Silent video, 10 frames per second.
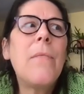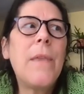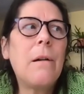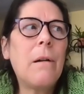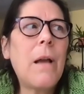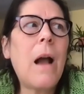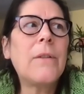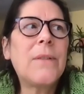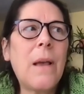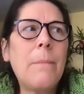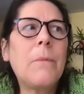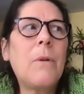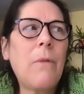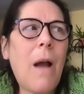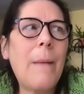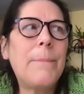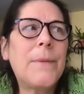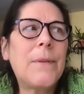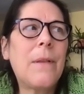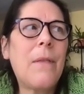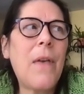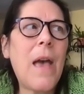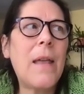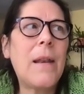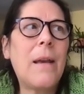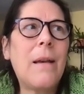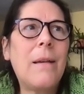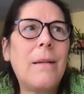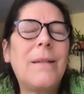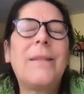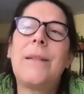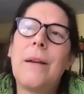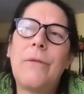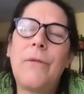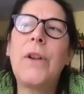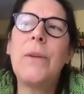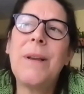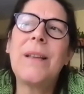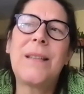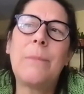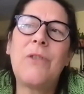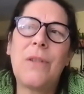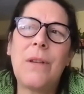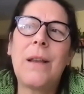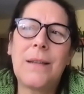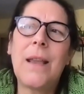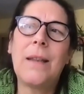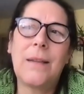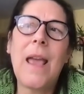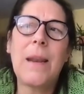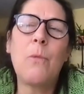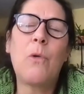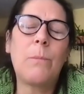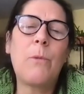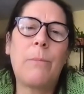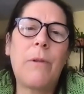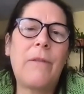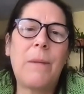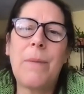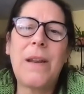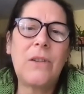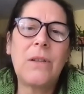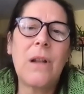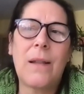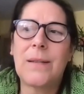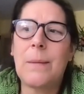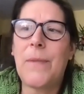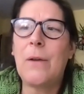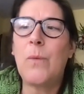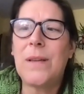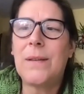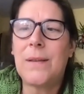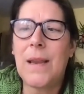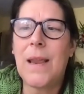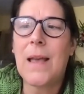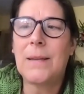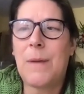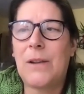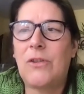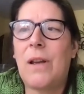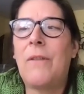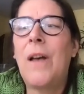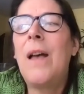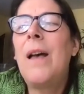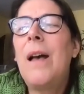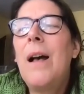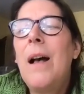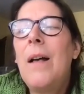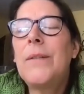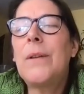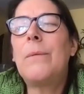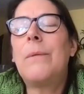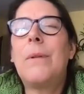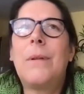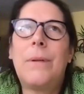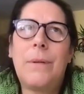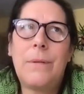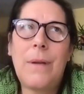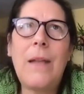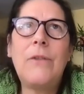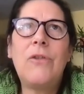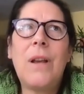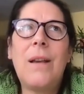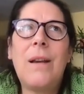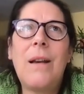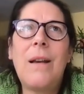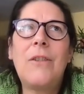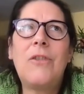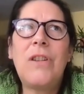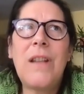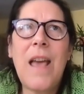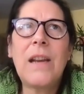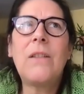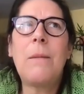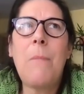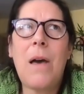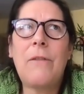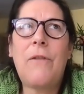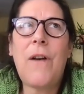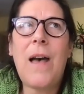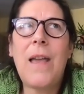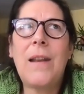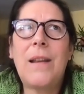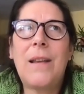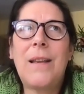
there are some crops that you know for human consumption it's it's getting more and more prevalent but it's just not something we see as much of so and genetically modified